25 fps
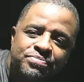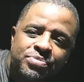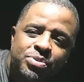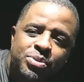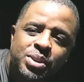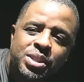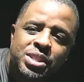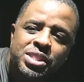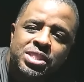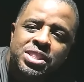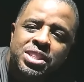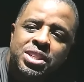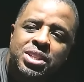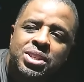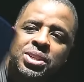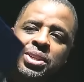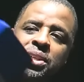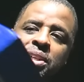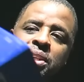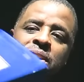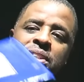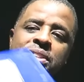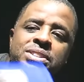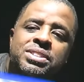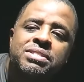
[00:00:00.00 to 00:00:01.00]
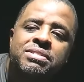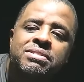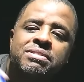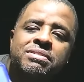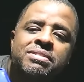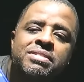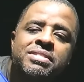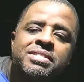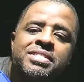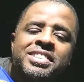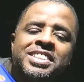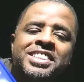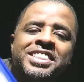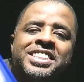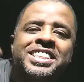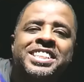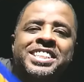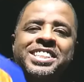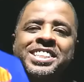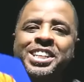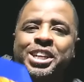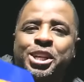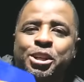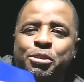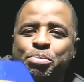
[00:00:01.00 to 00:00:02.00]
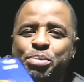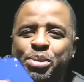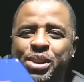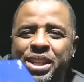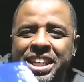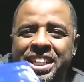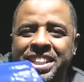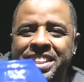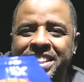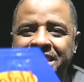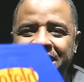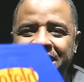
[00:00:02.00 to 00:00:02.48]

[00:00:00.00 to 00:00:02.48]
what is it called? The complete